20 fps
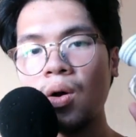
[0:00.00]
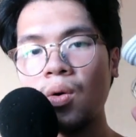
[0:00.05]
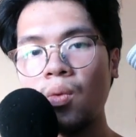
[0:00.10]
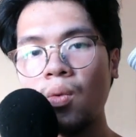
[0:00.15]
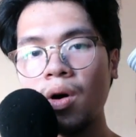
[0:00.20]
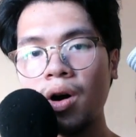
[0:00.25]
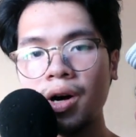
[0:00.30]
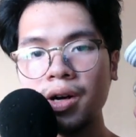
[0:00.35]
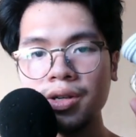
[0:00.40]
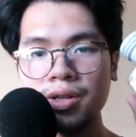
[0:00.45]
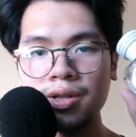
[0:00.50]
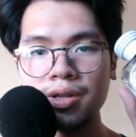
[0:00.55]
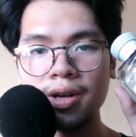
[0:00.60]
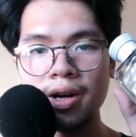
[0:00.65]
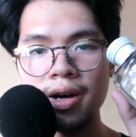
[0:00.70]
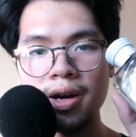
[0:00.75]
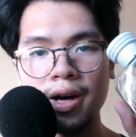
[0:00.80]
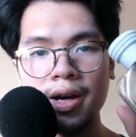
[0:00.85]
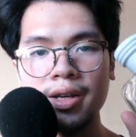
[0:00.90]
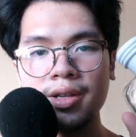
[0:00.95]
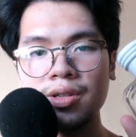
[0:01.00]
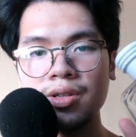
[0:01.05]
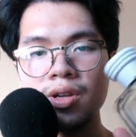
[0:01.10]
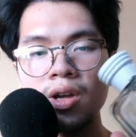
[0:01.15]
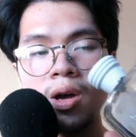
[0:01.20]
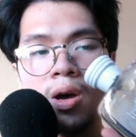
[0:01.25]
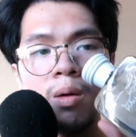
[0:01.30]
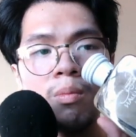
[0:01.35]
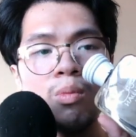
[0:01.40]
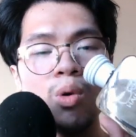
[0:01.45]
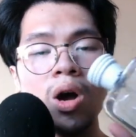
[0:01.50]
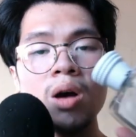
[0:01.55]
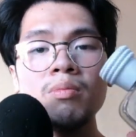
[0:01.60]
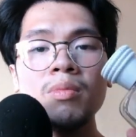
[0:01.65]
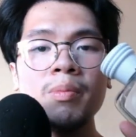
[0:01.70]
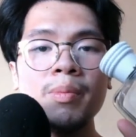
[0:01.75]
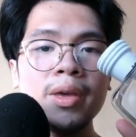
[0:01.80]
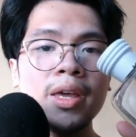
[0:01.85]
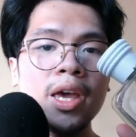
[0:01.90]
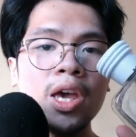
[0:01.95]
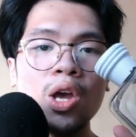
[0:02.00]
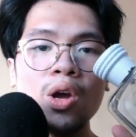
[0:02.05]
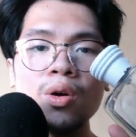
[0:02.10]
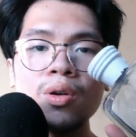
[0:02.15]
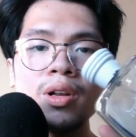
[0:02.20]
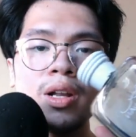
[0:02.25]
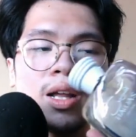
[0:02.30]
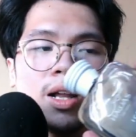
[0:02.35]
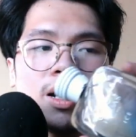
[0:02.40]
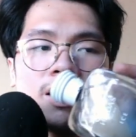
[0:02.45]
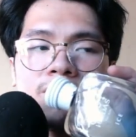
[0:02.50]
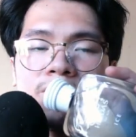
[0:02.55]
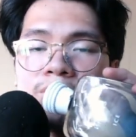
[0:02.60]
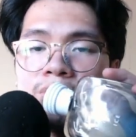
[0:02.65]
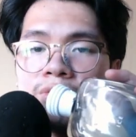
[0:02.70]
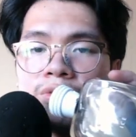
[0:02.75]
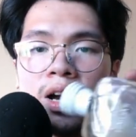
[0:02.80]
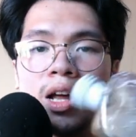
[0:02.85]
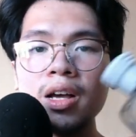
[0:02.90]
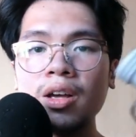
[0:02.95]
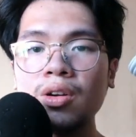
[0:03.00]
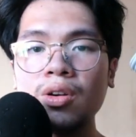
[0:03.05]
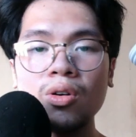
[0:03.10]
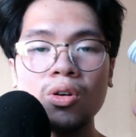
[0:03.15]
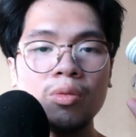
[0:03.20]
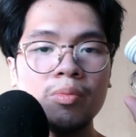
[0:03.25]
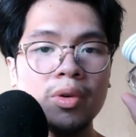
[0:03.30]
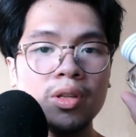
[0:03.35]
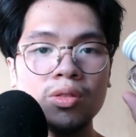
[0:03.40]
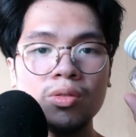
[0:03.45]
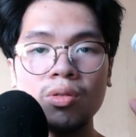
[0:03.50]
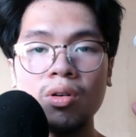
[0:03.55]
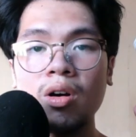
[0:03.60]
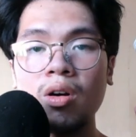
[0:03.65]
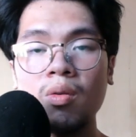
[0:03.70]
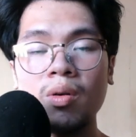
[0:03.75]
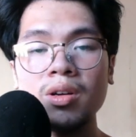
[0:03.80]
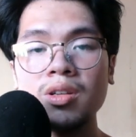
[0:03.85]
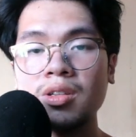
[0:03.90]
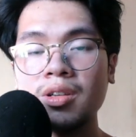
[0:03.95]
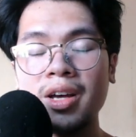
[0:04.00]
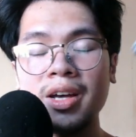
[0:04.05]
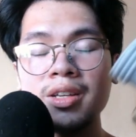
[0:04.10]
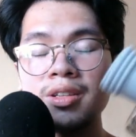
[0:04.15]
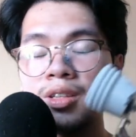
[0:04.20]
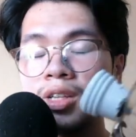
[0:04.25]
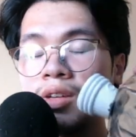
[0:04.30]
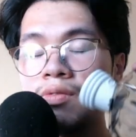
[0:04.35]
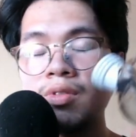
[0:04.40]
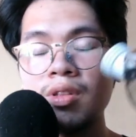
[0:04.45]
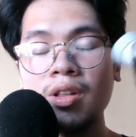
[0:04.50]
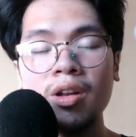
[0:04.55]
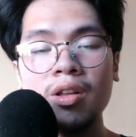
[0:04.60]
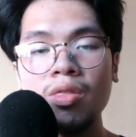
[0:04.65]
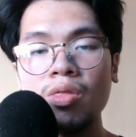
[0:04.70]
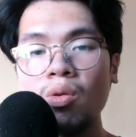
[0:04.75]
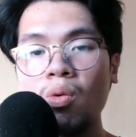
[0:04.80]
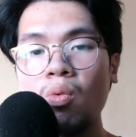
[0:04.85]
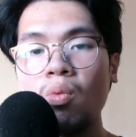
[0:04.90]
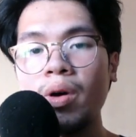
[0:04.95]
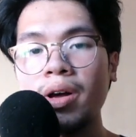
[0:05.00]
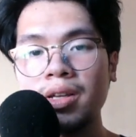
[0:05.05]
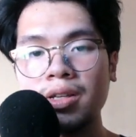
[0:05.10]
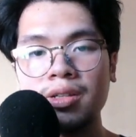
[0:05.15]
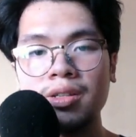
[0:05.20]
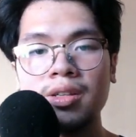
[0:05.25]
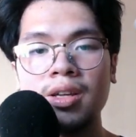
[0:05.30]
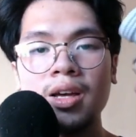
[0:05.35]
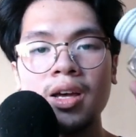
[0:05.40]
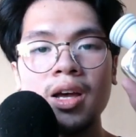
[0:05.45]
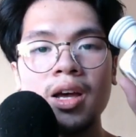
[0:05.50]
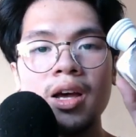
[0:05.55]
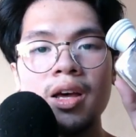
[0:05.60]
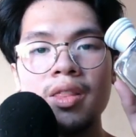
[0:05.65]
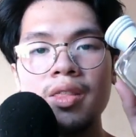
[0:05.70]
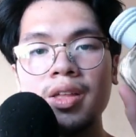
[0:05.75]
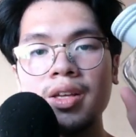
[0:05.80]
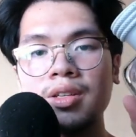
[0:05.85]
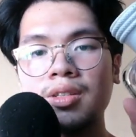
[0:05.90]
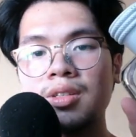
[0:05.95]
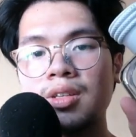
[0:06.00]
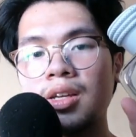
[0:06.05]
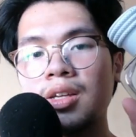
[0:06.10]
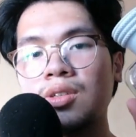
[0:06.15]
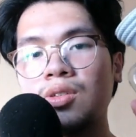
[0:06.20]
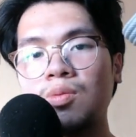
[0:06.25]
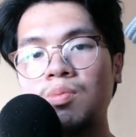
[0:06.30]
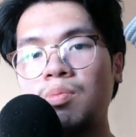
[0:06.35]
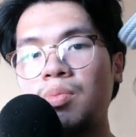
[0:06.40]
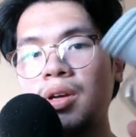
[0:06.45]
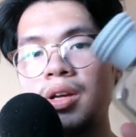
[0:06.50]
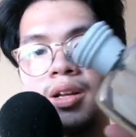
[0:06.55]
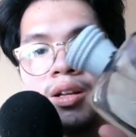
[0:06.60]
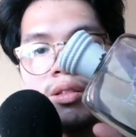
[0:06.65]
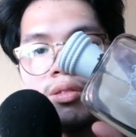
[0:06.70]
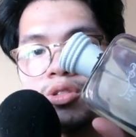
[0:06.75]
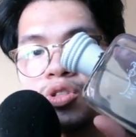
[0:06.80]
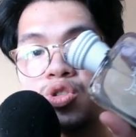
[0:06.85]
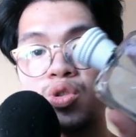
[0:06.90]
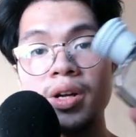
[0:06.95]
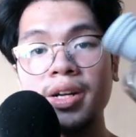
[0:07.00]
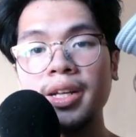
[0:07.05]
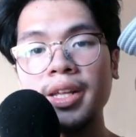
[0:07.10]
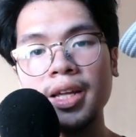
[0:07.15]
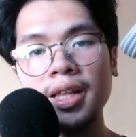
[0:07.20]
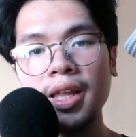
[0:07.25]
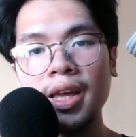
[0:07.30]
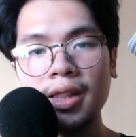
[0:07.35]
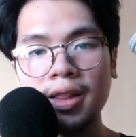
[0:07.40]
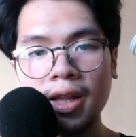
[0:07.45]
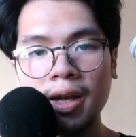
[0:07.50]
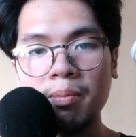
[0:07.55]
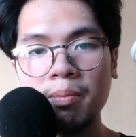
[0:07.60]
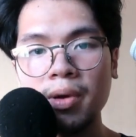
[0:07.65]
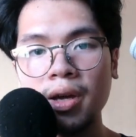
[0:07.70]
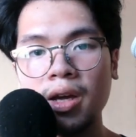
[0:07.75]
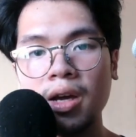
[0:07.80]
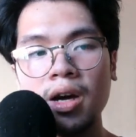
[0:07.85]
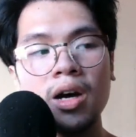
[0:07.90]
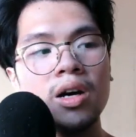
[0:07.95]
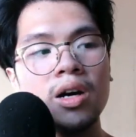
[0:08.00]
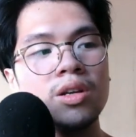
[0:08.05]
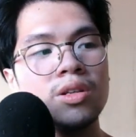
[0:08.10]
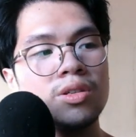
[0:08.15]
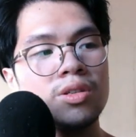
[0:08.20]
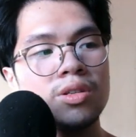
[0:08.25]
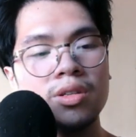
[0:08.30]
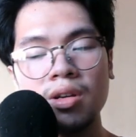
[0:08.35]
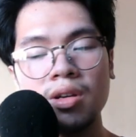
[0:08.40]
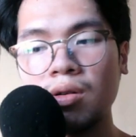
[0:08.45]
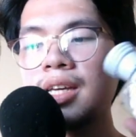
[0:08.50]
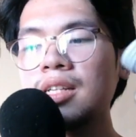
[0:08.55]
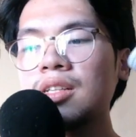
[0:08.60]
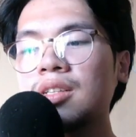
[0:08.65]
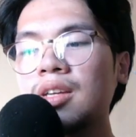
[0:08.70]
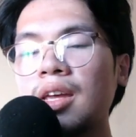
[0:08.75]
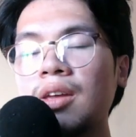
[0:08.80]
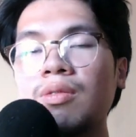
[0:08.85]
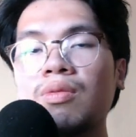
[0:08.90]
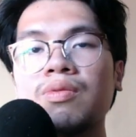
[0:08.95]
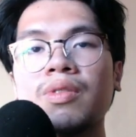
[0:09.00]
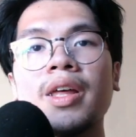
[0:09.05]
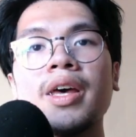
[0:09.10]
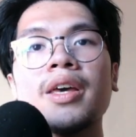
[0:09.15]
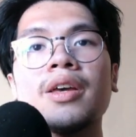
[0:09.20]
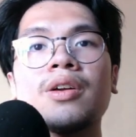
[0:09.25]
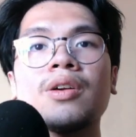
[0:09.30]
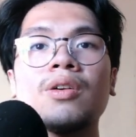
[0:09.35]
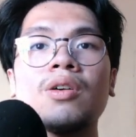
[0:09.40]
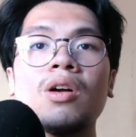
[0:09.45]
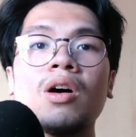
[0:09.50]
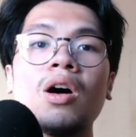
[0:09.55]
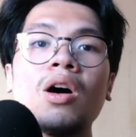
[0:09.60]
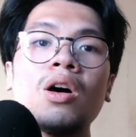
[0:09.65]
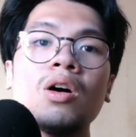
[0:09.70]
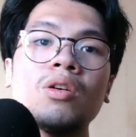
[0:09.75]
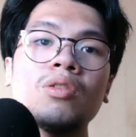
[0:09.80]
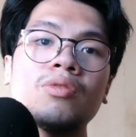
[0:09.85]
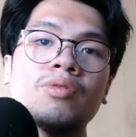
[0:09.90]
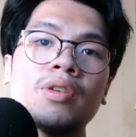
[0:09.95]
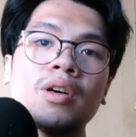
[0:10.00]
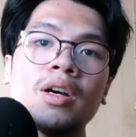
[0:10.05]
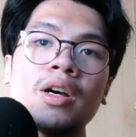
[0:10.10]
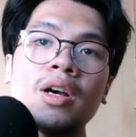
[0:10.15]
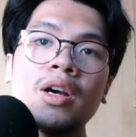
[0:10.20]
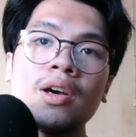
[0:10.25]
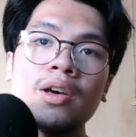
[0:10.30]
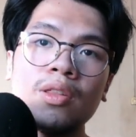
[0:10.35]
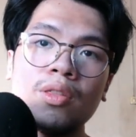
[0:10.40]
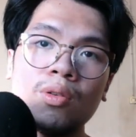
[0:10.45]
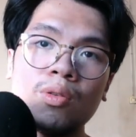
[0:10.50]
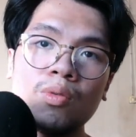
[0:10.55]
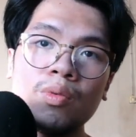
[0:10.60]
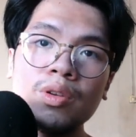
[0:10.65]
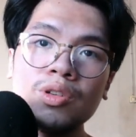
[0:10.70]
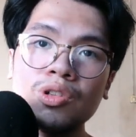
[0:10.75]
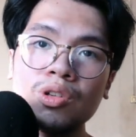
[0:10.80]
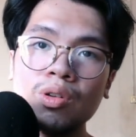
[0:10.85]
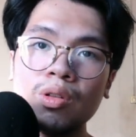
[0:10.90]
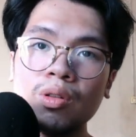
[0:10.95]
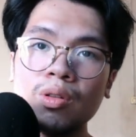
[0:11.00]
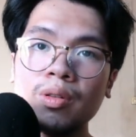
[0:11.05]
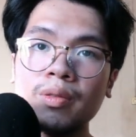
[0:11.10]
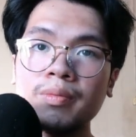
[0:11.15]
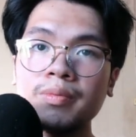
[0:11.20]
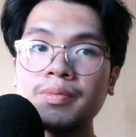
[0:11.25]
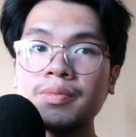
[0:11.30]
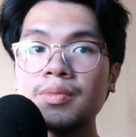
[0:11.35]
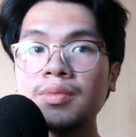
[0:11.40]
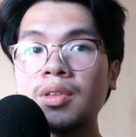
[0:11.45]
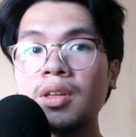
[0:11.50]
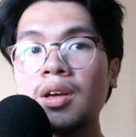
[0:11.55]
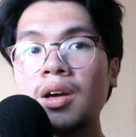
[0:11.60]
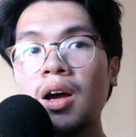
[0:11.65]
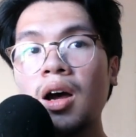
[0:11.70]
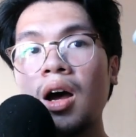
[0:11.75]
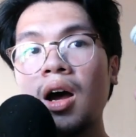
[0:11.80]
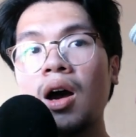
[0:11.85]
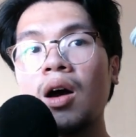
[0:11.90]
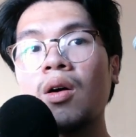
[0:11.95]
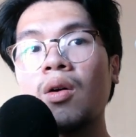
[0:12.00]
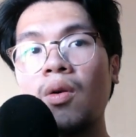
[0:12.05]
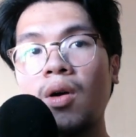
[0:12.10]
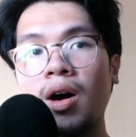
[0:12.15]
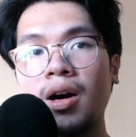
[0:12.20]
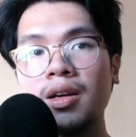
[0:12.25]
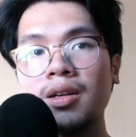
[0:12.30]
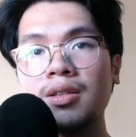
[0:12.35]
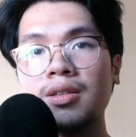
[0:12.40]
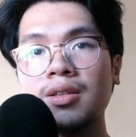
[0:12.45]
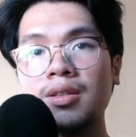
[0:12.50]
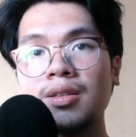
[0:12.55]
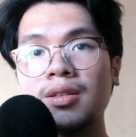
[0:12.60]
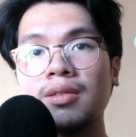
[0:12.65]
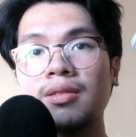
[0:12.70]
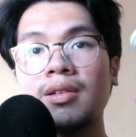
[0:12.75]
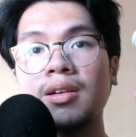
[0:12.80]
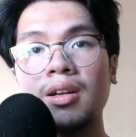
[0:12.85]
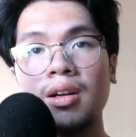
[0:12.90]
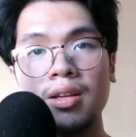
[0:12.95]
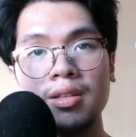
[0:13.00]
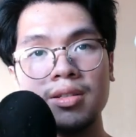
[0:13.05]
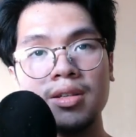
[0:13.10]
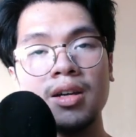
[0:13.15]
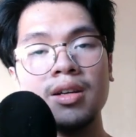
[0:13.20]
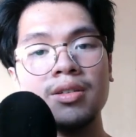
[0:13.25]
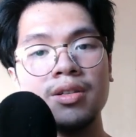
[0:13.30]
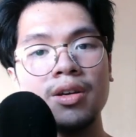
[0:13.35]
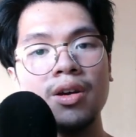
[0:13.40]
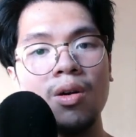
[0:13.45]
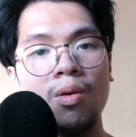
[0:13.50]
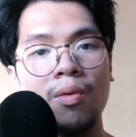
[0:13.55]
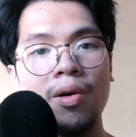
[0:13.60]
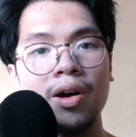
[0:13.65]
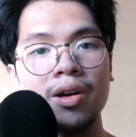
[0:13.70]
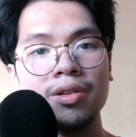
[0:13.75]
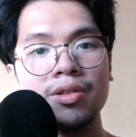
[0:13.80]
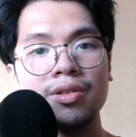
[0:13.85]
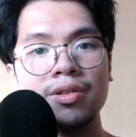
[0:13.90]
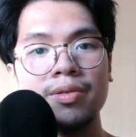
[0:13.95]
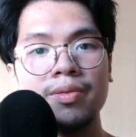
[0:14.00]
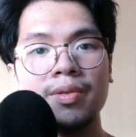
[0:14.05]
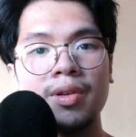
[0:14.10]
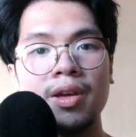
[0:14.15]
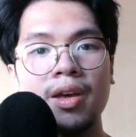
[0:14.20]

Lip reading: Hawas Ice. Bukang bibig ngayon ng Fragcom itong Hawas Ice. Even in the West, this has been trending lately because it's a flanker of the original Hawas, Rasasi Hawas.